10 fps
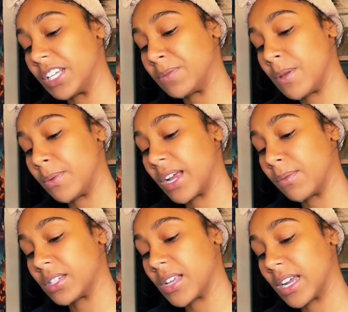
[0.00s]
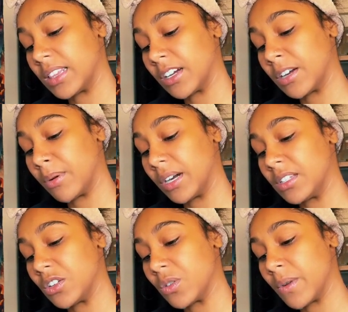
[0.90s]
or these people that were stuck in
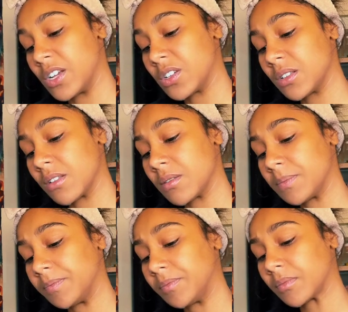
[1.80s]
third-party situations.